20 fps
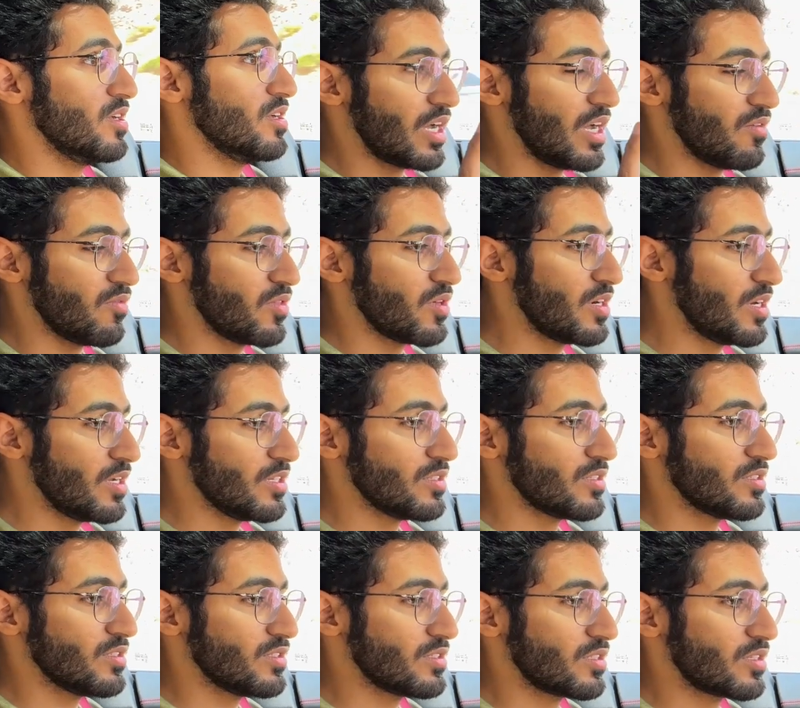I have
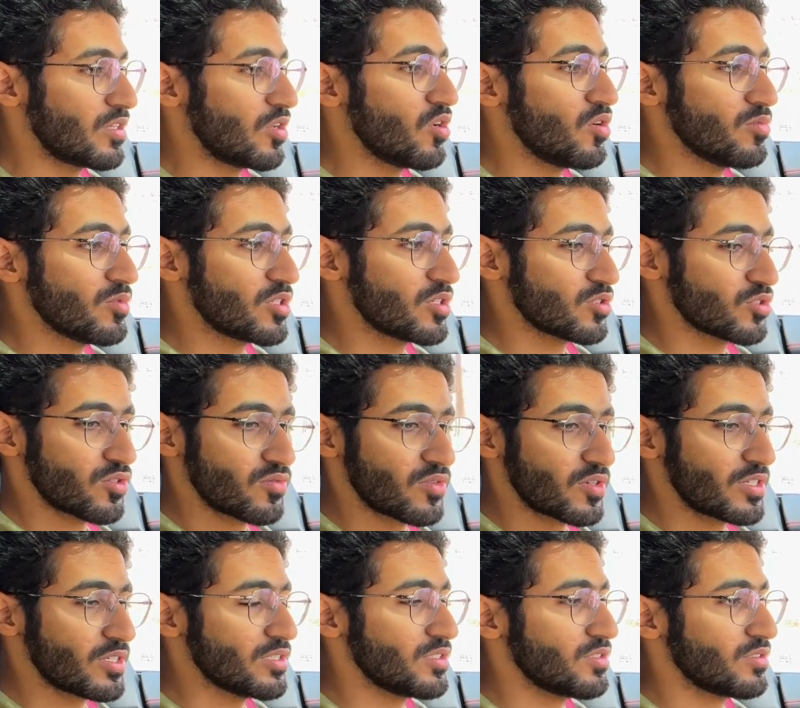300 kilometers
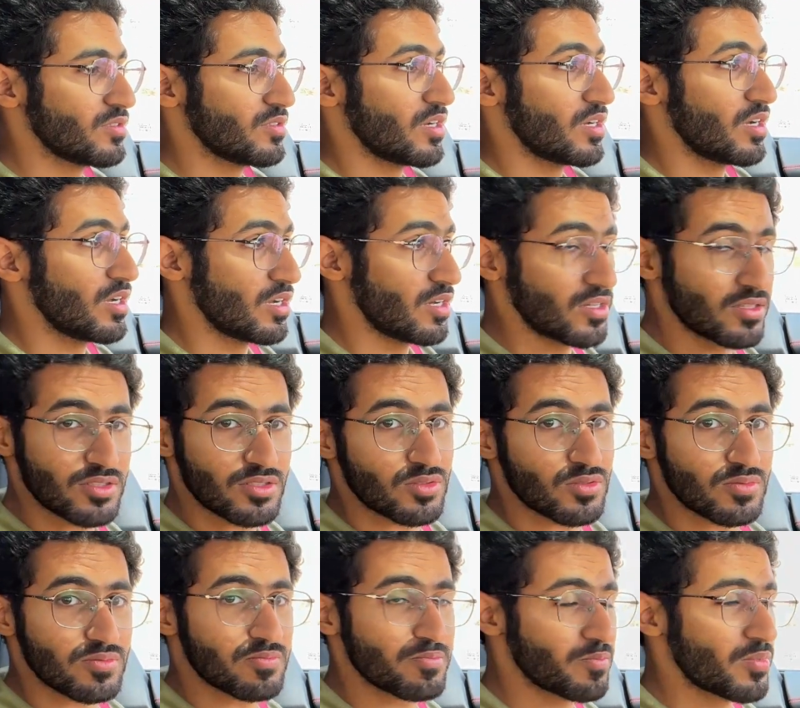of range,
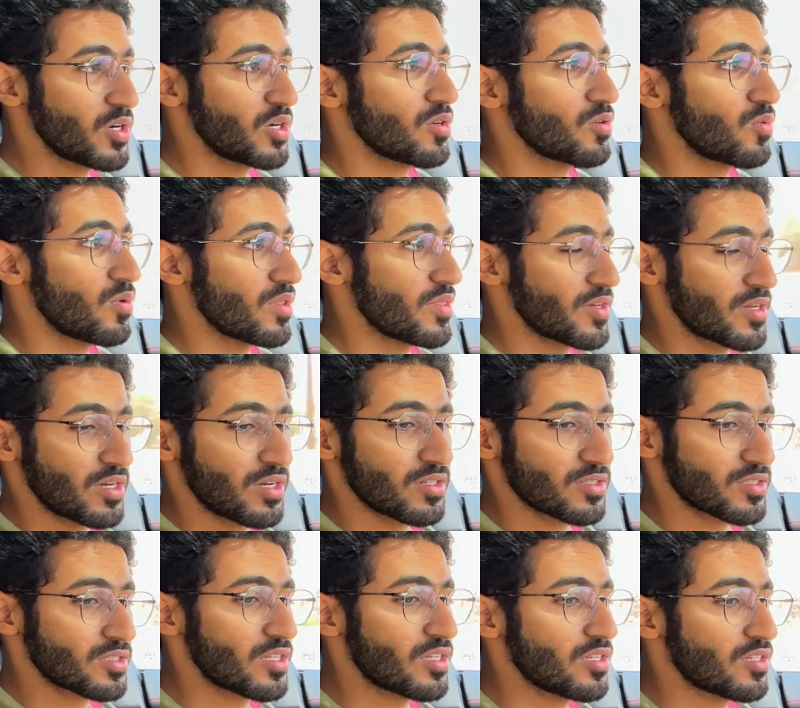as per what the
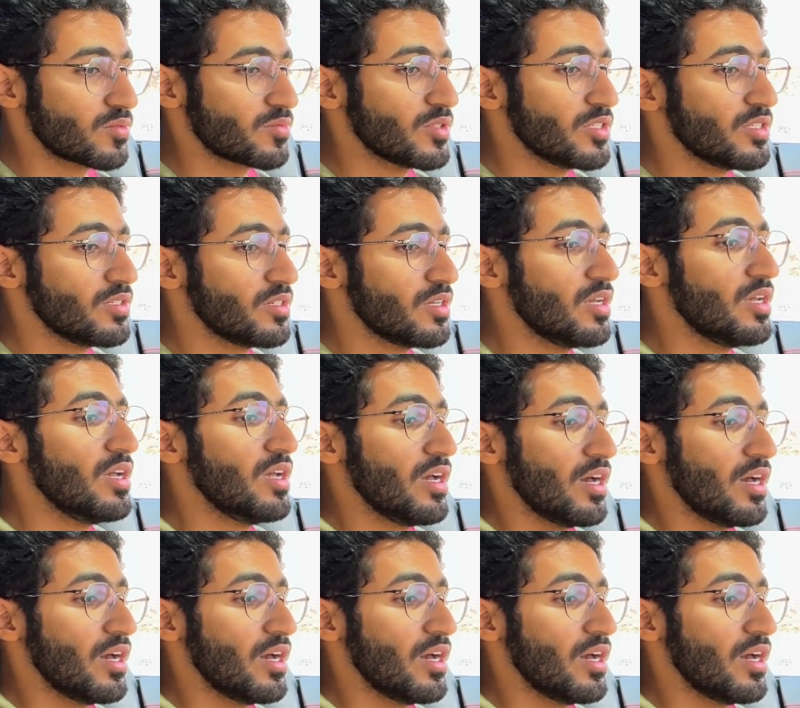car is telling me.